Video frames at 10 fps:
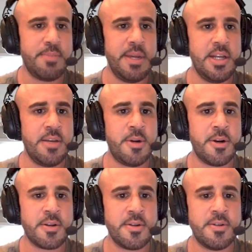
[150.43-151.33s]
Medium
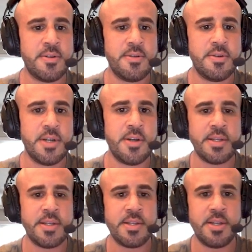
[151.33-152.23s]
article, and all
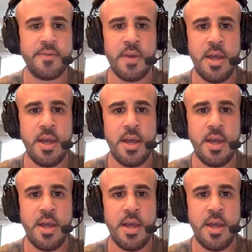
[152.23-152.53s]
stuff.